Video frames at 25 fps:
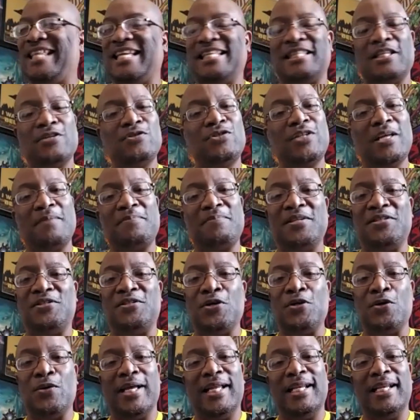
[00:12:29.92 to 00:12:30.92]
there's something
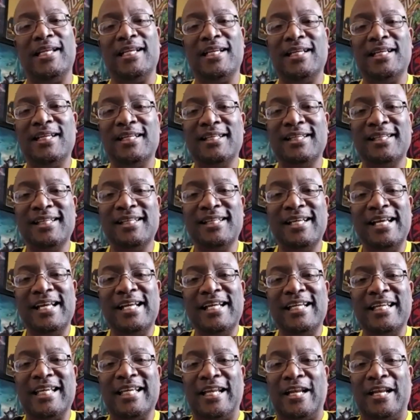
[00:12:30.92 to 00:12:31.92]
to it,
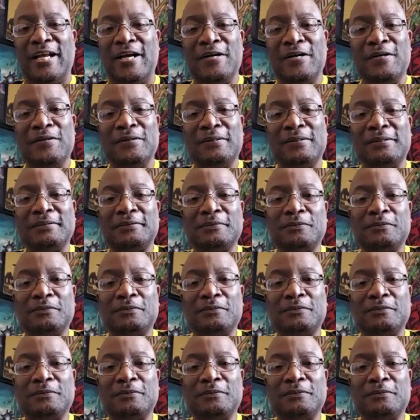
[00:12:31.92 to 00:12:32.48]
Now,